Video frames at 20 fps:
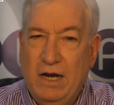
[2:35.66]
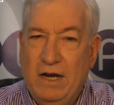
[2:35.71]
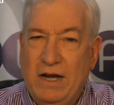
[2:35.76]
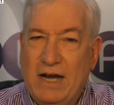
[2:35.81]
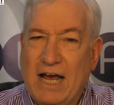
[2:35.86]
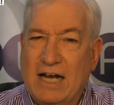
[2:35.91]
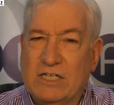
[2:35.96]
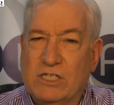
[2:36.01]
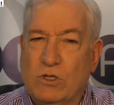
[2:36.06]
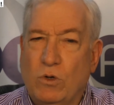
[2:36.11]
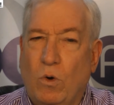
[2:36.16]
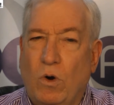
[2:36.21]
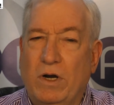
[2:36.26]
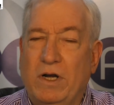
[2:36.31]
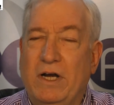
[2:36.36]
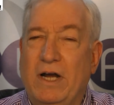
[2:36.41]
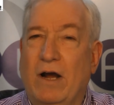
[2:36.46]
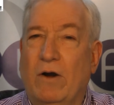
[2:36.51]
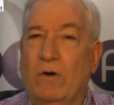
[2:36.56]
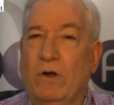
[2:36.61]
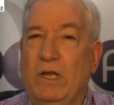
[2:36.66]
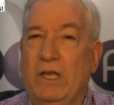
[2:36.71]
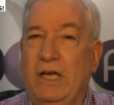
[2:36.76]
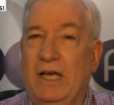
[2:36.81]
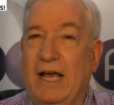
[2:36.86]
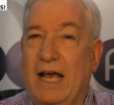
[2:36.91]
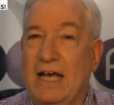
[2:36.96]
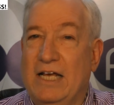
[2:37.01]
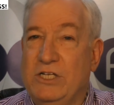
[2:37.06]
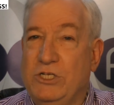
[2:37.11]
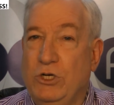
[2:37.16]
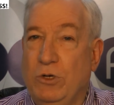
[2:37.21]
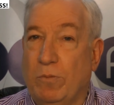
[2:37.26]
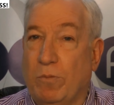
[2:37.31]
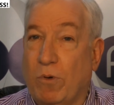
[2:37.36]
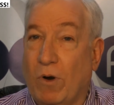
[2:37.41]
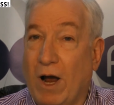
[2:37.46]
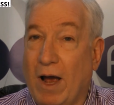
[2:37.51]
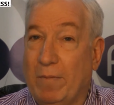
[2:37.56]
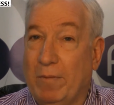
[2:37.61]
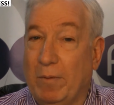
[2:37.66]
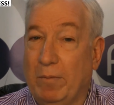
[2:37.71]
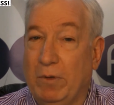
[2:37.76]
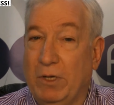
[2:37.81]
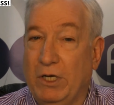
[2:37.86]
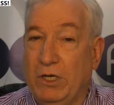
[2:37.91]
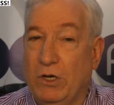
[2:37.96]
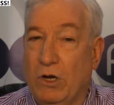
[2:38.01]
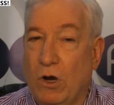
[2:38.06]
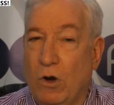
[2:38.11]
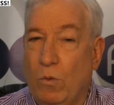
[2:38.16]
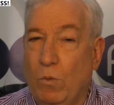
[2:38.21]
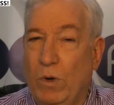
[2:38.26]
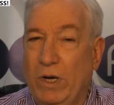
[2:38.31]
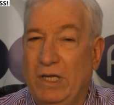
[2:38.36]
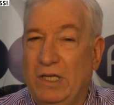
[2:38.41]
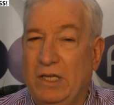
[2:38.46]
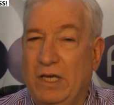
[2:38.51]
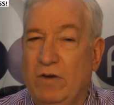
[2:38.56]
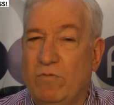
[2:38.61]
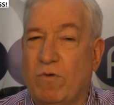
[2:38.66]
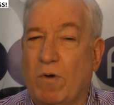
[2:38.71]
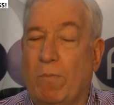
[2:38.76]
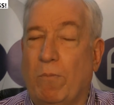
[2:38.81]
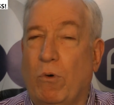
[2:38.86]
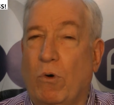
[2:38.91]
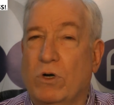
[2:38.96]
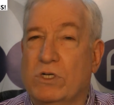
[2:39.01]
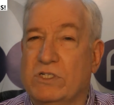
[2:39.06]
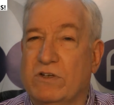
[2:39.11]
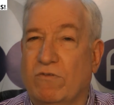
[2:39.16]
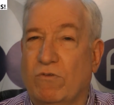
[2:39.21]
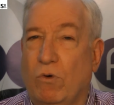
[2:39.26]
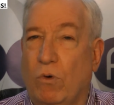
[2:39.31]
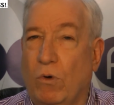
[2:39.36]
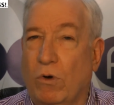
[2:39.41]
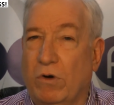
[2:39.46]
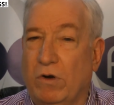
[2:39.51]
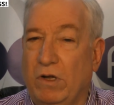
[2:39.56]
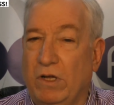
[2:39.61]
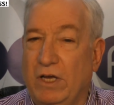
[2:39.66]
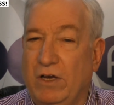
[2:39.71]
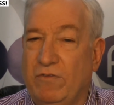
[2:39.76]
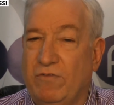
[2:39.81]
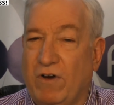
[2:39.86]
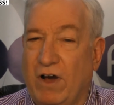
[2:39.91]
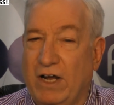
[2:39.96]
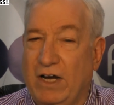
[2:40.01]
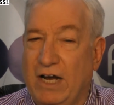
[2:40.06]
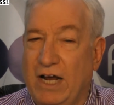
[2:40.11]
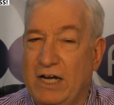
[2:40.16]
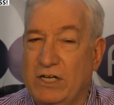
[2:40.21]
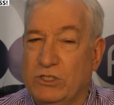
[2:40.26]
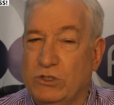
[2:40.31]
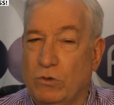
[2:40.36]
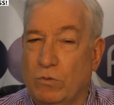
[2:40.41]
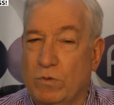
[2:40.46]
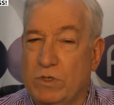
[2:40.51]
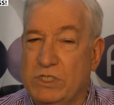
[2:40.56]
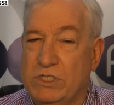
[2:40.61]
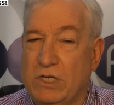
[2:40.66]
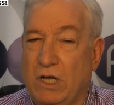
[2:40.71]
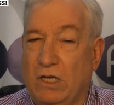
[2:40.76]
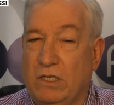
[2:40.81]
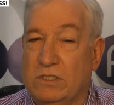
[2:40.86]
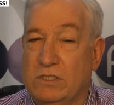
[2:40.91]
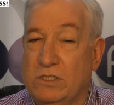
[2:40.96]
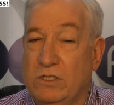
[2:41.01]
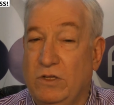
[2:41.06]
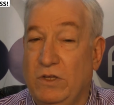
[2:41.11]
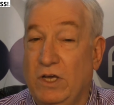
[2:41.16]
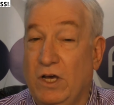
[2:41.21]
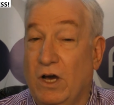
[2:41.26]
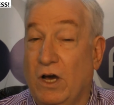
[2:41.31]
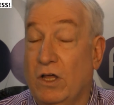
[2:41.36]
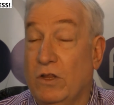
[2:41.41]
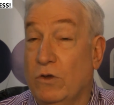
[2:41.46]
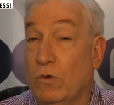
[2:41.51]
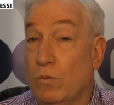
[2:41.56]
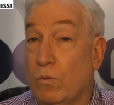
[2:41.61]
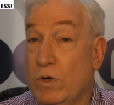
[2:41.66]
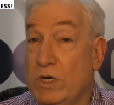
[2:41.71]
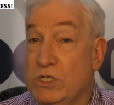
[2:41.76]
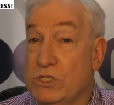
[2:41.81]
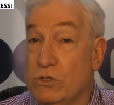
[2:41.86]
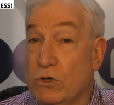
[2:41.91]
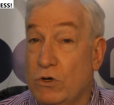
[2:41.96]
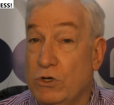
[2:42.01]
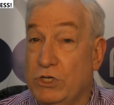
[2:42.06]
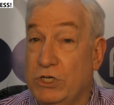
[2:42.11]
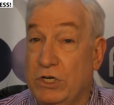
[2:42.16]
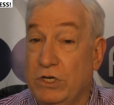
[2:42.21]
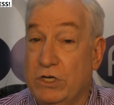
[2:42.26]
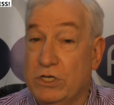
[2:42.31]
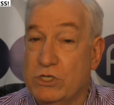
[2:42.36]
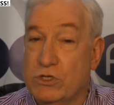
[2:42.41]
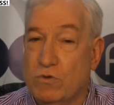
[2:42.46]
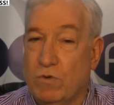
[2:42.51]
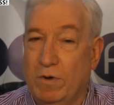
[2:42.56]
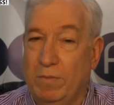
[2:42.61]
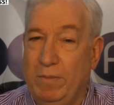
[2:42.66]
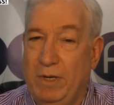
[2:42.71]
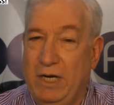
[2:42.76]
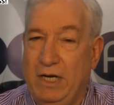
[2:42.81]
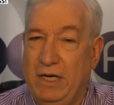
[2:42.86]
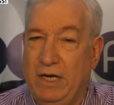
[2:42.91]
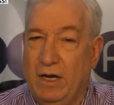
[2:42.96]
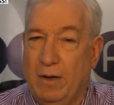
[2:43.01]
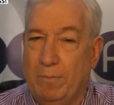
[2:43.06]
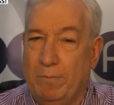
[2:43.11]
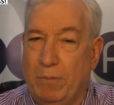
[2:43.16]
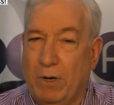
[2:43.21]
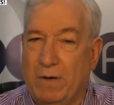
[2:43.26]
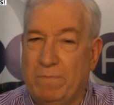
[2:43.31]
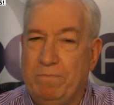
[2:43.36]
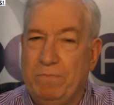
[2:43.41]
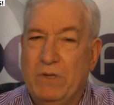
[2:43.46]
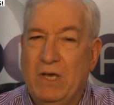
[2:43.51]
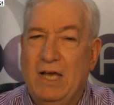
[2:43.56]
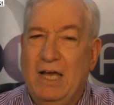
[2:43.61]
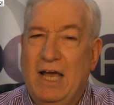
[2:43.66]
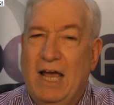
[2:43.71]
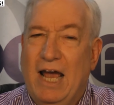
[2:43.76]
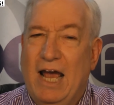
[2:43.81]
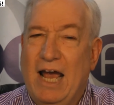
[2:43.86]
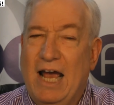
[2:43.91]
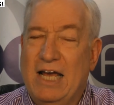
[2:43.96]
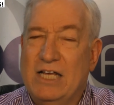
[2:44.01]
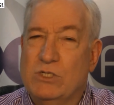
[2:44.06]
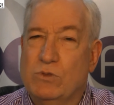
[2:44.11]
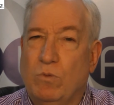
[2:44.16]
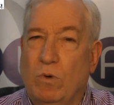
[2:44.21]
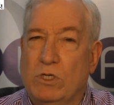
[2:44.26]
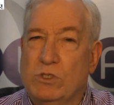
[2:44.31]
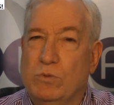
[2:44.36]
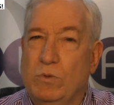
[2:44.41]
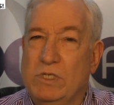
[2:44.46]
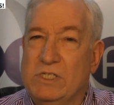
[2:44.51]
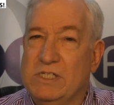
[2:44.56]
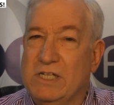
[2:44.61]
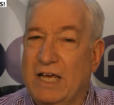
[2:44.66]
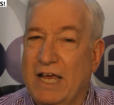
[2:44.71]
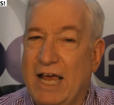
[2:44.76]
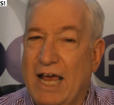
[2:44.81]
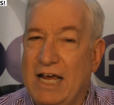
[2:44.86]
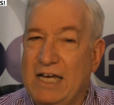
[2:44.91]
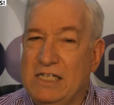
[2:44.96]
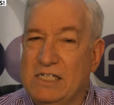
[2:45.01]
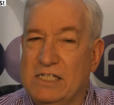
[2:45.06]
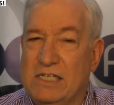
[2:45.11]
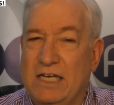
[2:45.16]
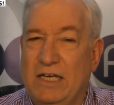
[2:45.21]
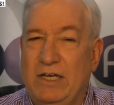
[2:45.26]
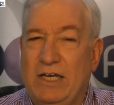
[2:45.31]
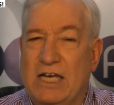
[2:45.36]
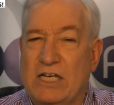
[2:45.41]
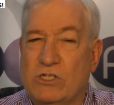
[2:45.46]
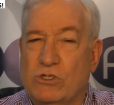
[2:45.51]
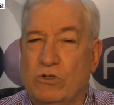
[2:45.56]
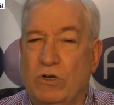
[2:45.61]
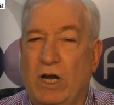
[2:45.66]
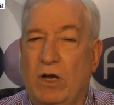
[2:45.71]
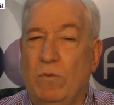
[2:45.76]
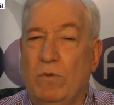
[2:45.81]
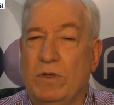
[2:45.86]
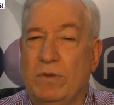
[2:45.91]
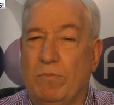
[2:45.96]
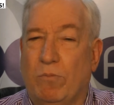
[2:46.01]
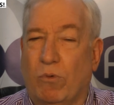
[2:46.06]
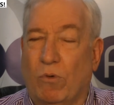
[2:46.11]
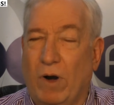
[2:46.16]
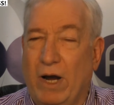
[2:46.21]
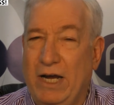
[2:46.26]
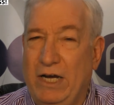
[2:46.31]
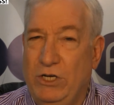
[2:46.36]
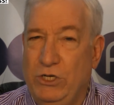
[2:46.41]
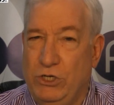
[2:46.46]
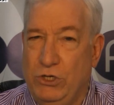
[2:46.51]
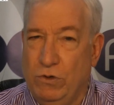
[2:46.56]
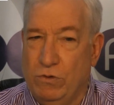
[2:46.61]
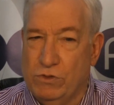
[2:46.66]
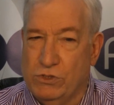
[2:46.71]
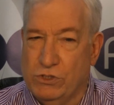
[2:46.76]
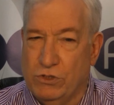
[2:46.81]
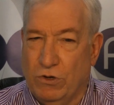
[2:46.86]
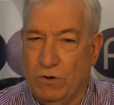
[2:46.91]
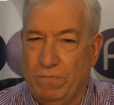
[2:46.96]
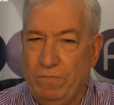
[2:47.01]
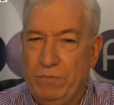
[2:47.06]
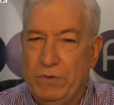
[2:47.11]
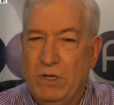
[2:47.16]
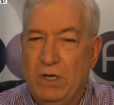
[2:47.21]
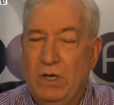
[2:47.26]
Next, ordinarily, as you probably know, we leave reports of quarterly financial results to the other research industry media. But as was the case yesterday with BrainJuicer,